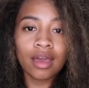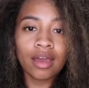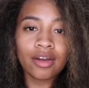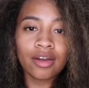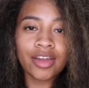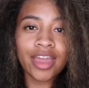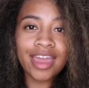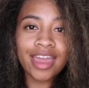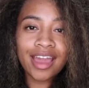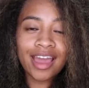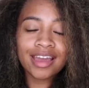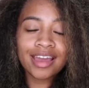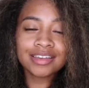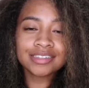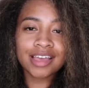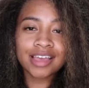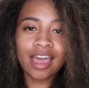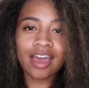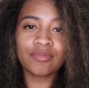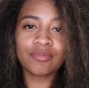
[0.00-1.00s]
Okay guys,
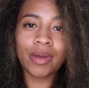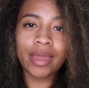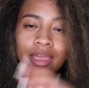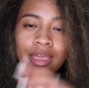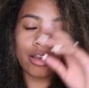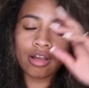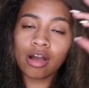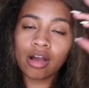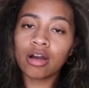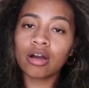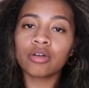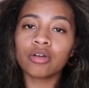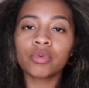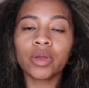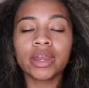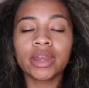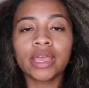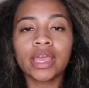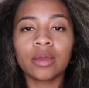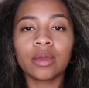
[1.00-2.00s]
I have my hair all
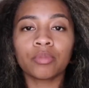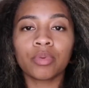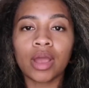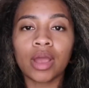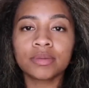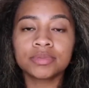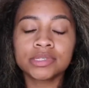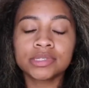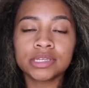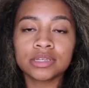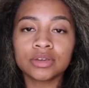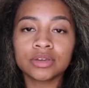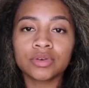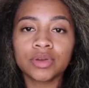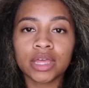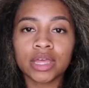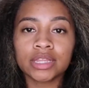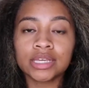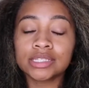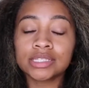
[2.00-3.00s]
ready and prepped to
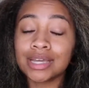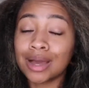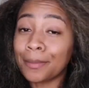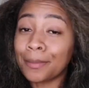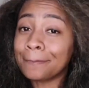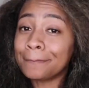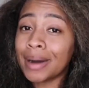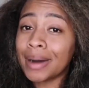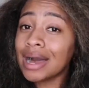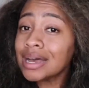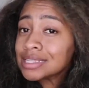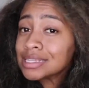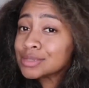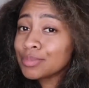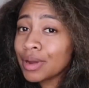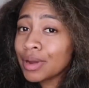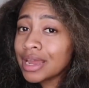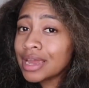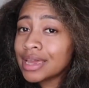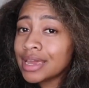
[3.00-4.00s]
get these young box
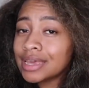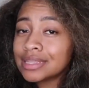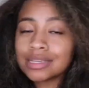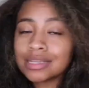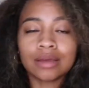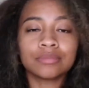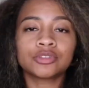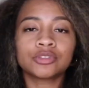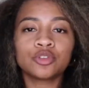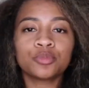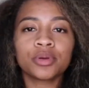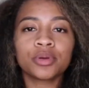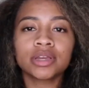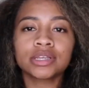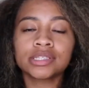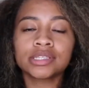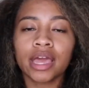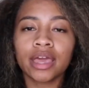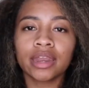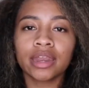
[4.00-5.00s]
braids. I'm super
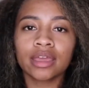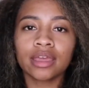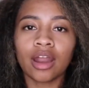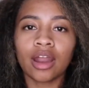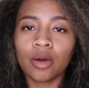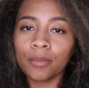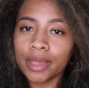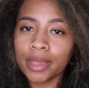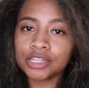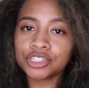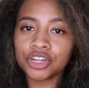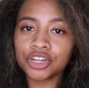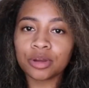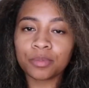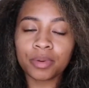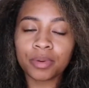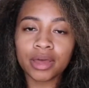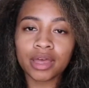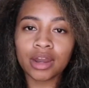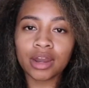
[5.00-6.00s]
excited. I'll make sure to
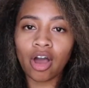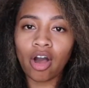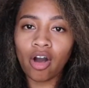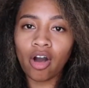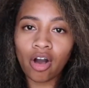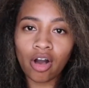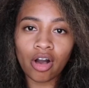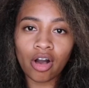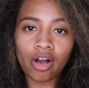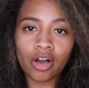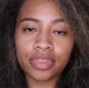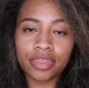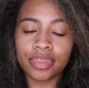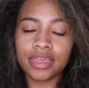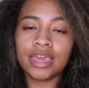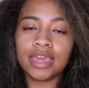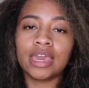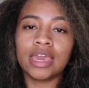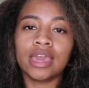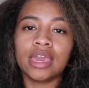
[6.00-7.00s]
put all
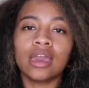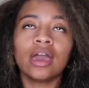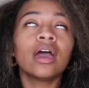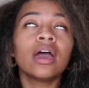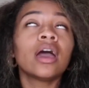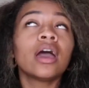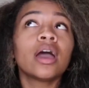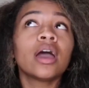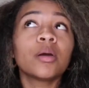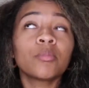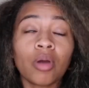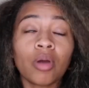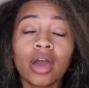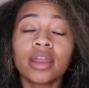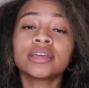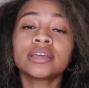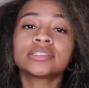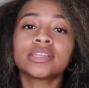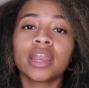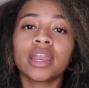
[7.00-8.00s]
the
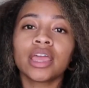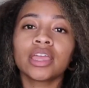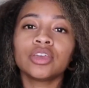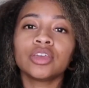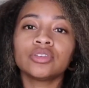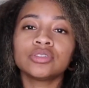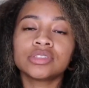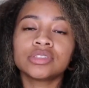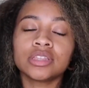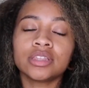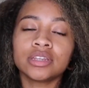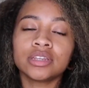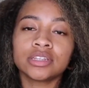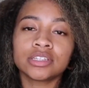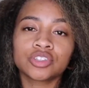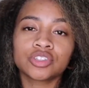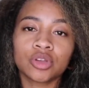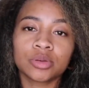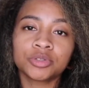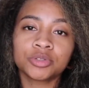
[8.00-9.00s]
products that I used in the
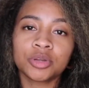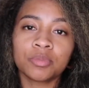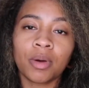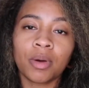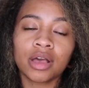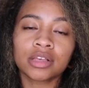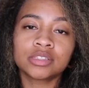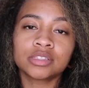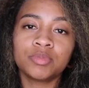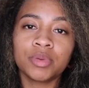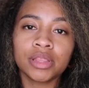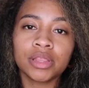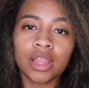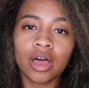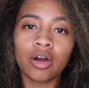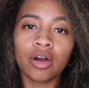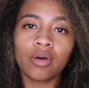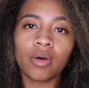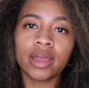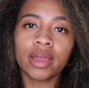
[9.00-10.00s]
description box
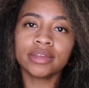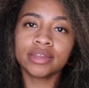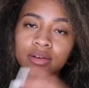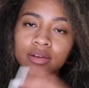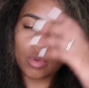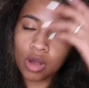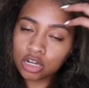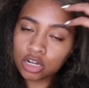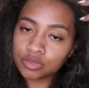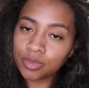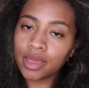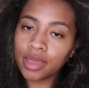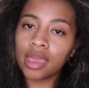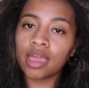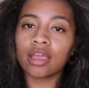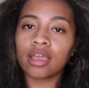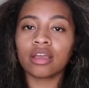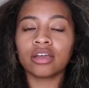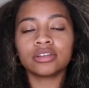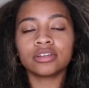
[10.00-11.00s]
below. I did wash my
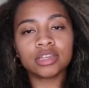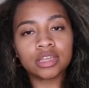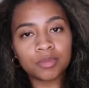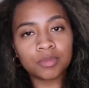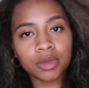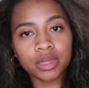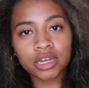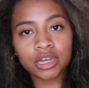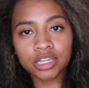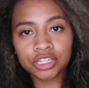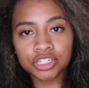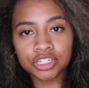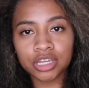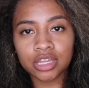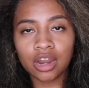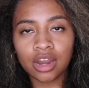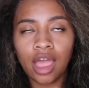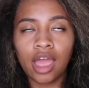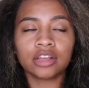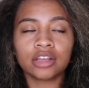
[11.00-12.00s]
hair, deep
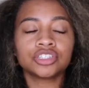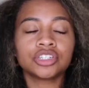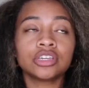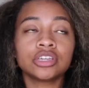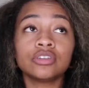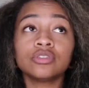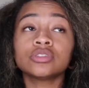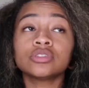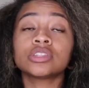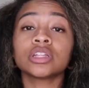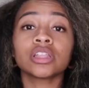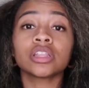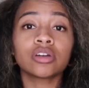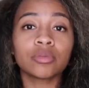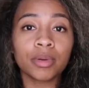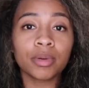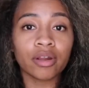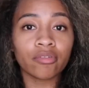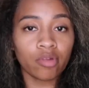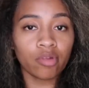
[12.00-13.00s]
condition. I actually used a little
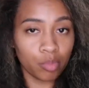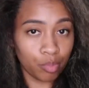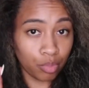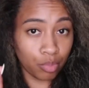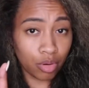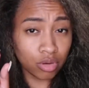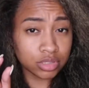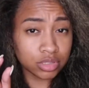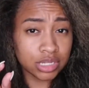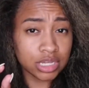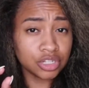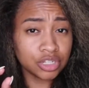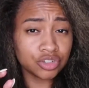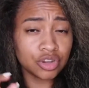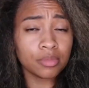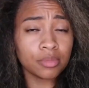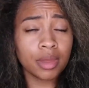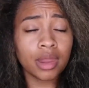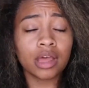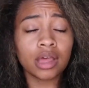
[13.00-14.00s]
bit of a protein
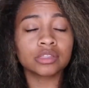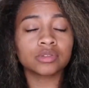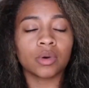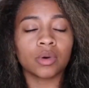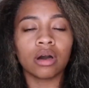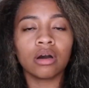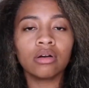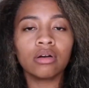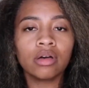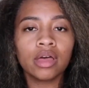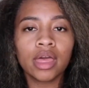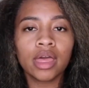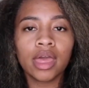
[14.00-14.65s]
treatment as well.